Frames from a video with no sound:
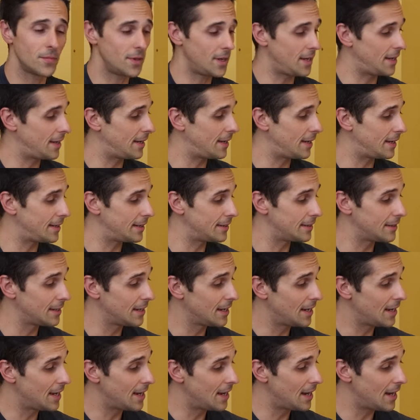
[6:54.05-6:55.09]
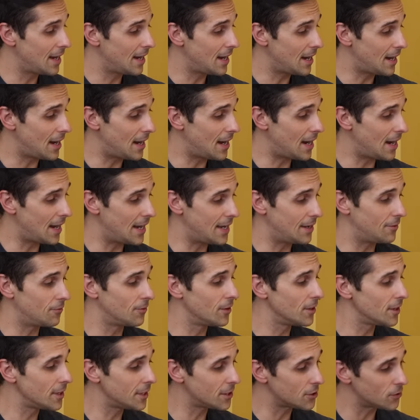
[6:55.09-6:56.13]
And I
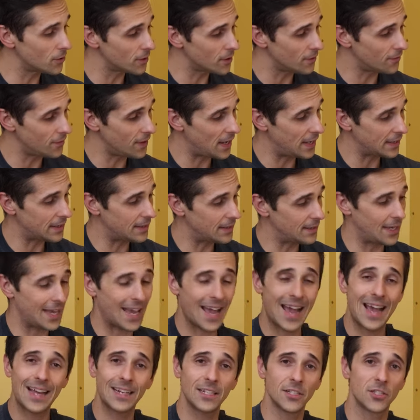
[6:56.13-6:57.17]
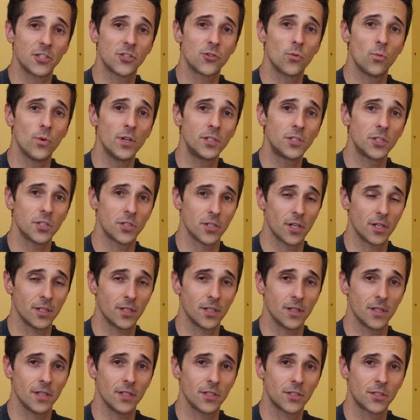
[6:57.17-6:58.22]
really enjoy the fact that they added switches onto
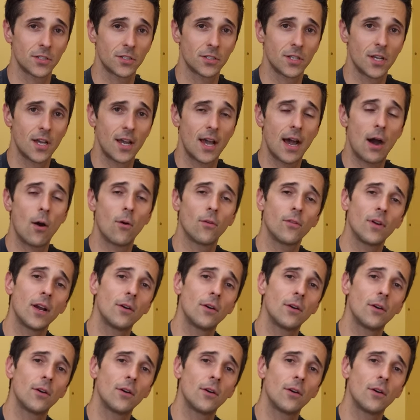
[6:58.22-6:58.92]
this However,